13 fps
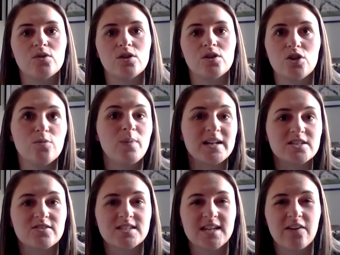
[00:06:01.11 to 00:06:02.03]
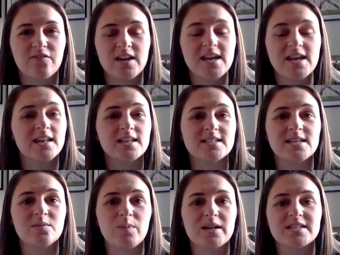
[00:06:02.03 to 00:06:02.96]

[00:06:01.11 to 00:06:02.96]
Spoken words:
you better as an athlete and the team better